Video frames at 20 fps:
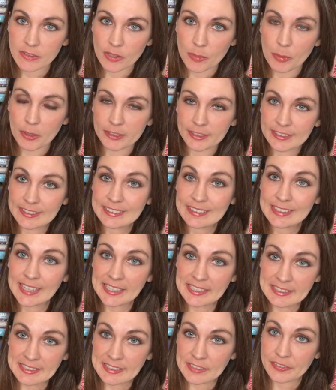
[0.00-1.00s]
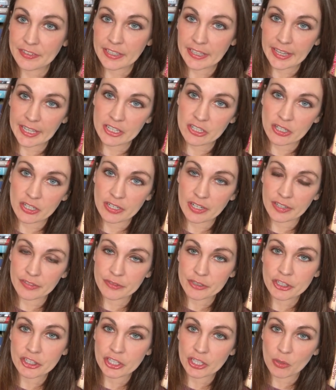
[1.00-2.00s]
the most extensive collection of
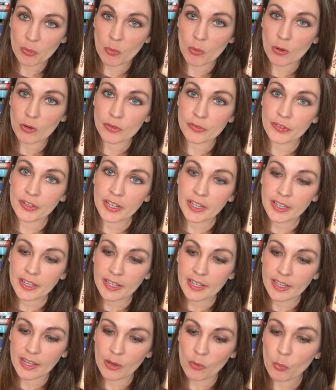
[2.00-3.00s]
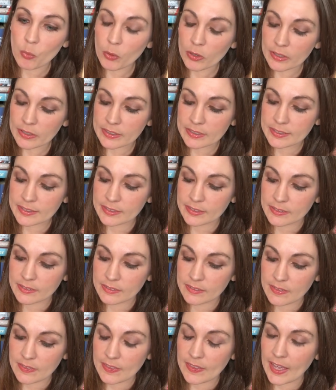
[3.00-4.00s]
Virginia Woolf uh, works
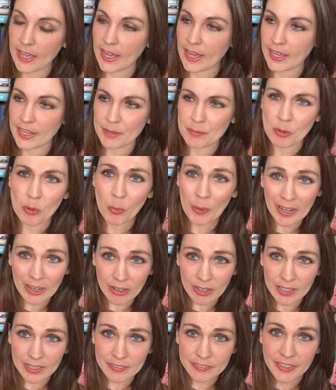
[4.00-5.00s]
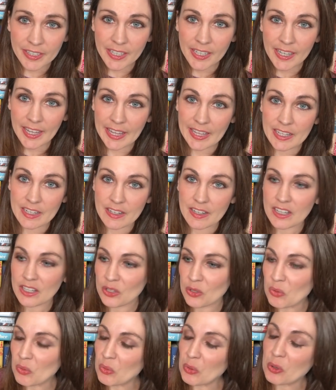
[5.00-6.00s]
that I'm aware of, and
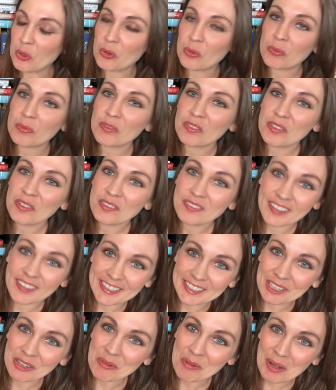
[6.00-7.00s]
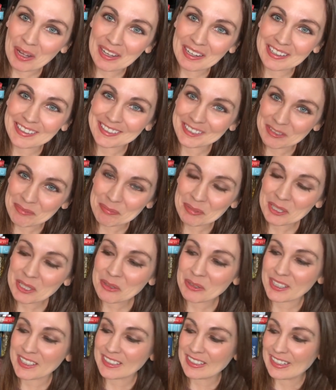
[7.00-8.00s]
you will find out why here pretty
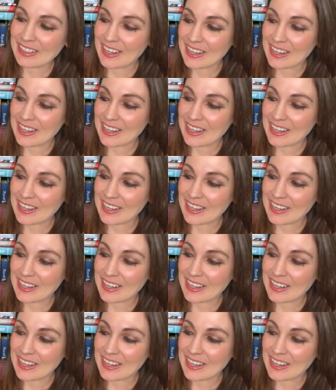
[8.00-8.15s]
quickly.